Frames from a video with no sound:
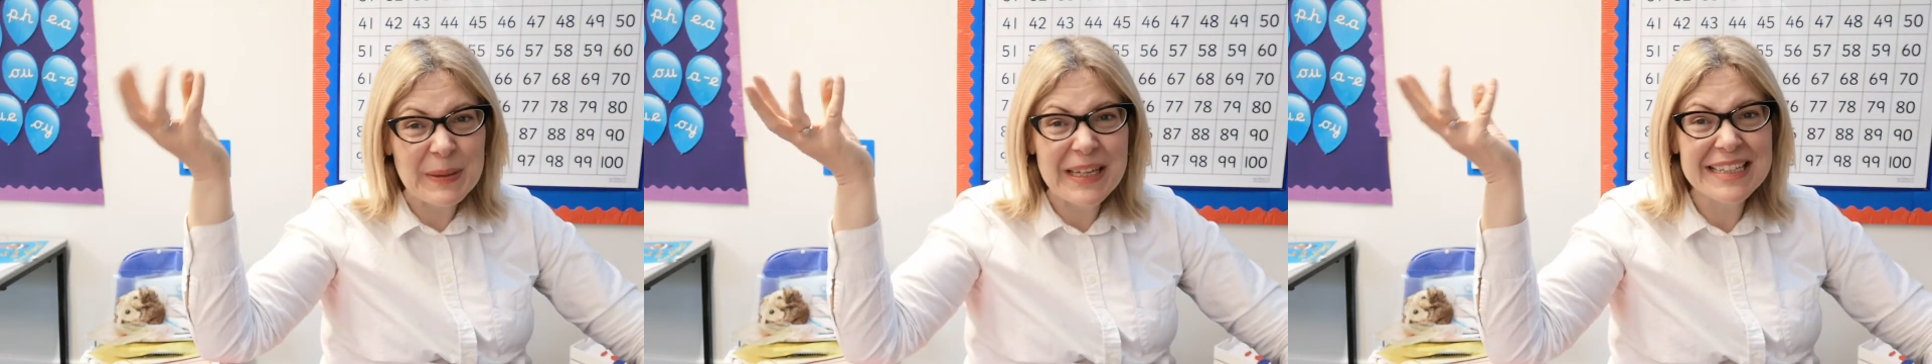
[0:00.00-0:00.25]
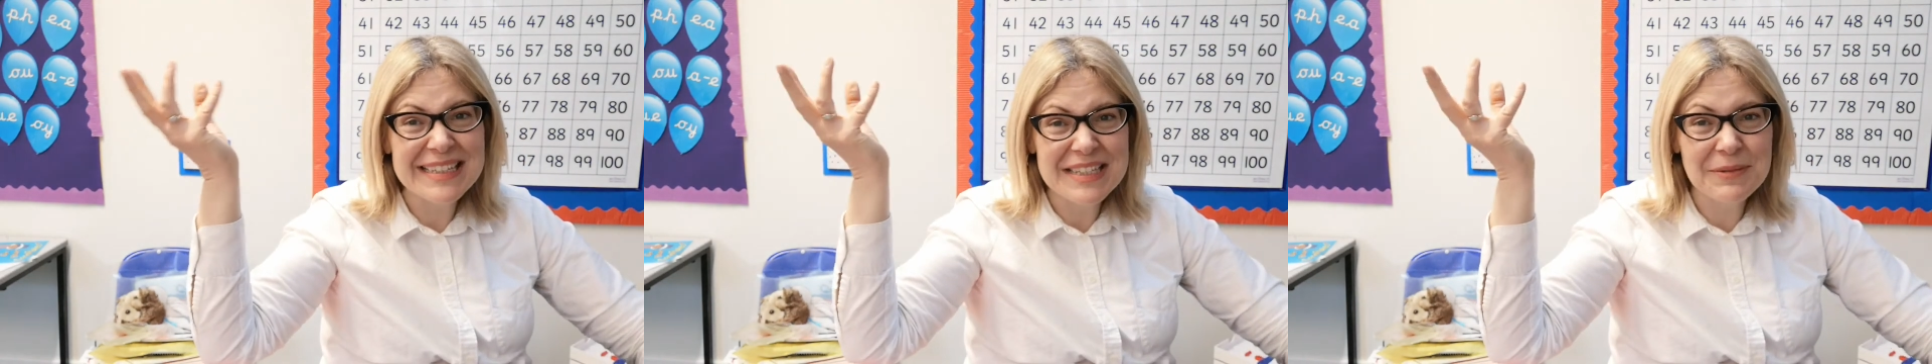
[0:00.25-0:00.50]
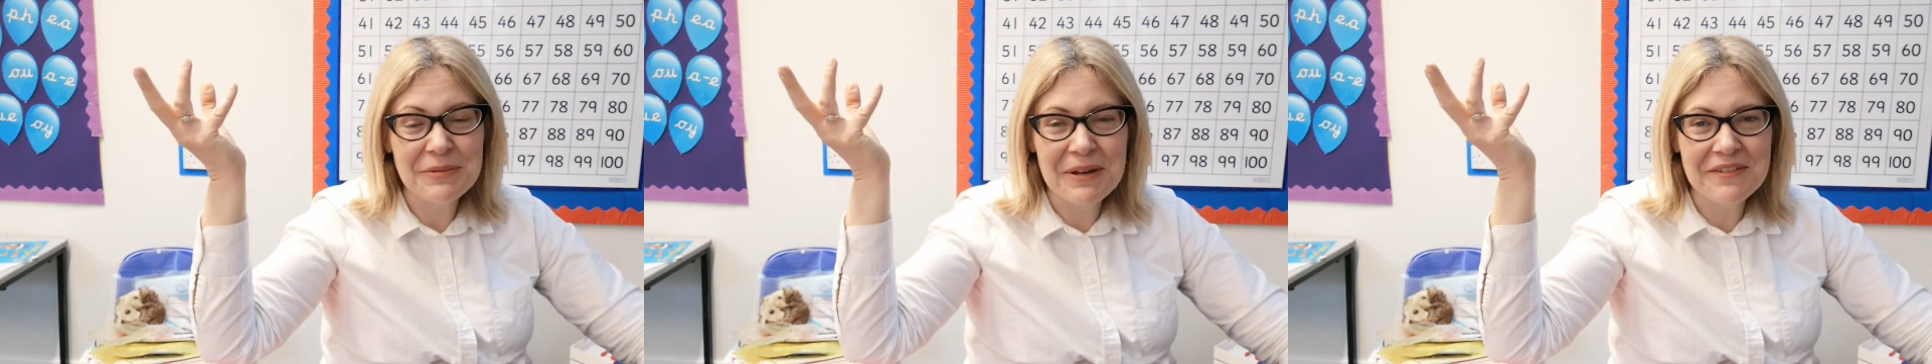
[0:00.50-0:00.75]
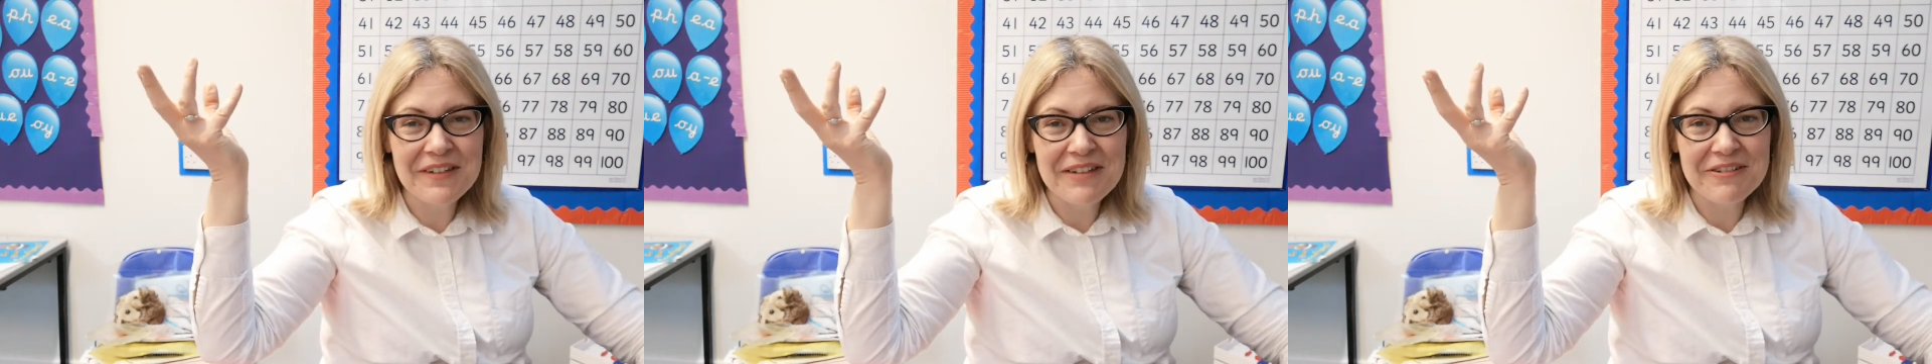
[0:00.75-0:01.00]
spaghetti is one of
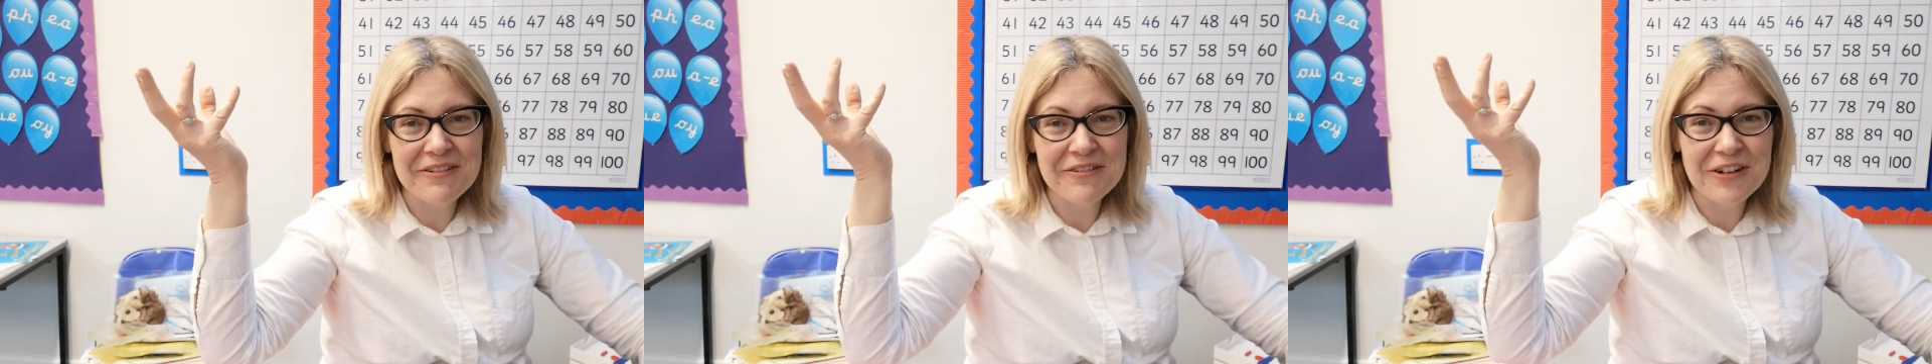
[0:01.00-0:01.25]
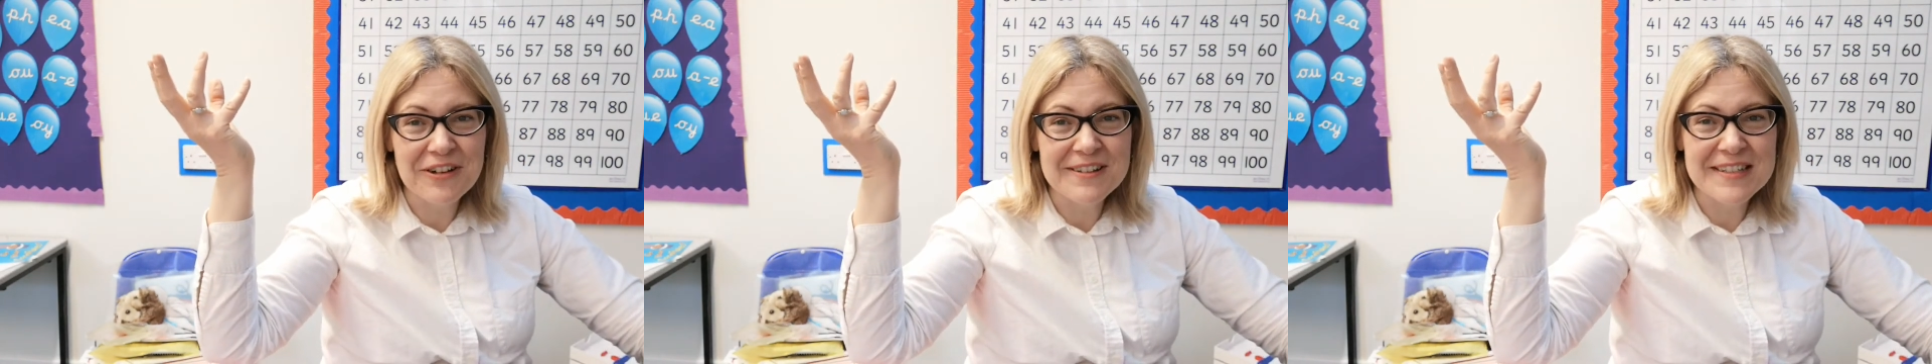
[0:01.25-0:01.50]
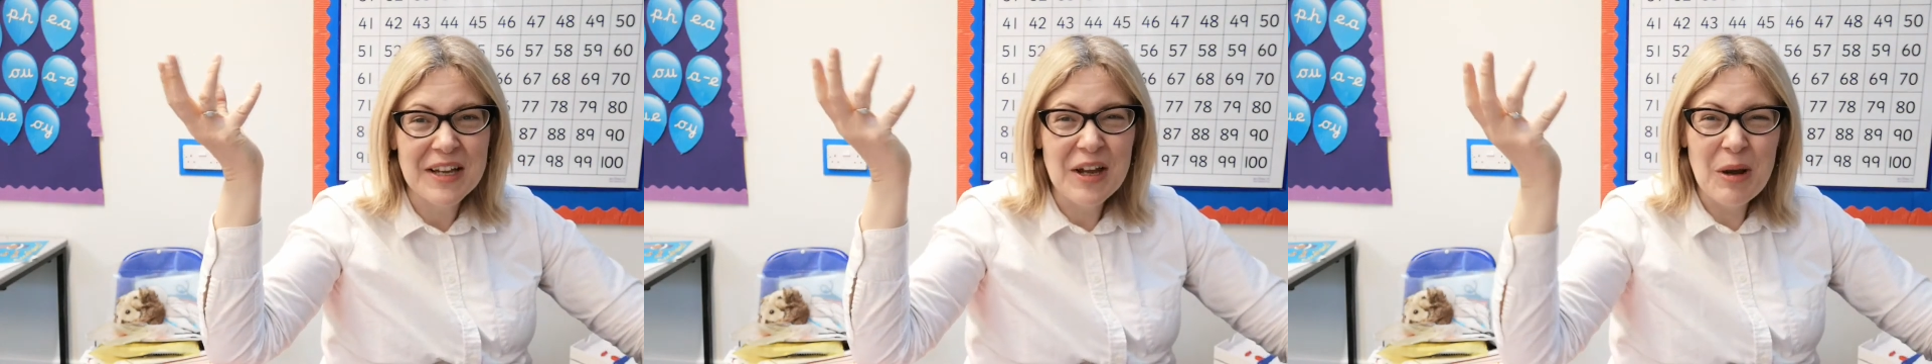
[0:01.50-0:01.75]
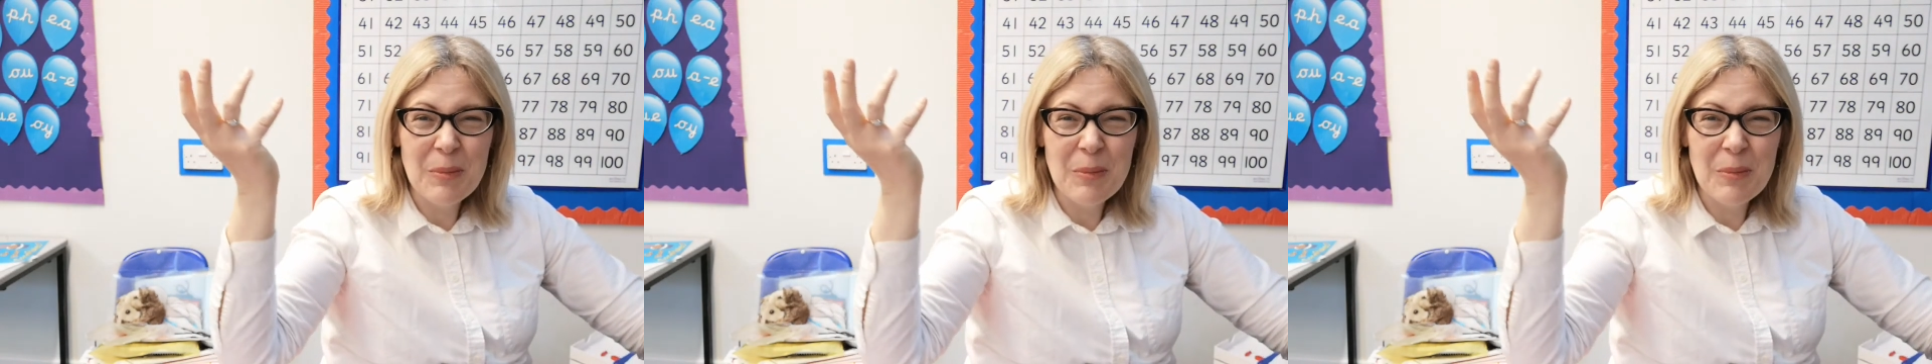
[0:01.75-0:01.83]
my favourite foods,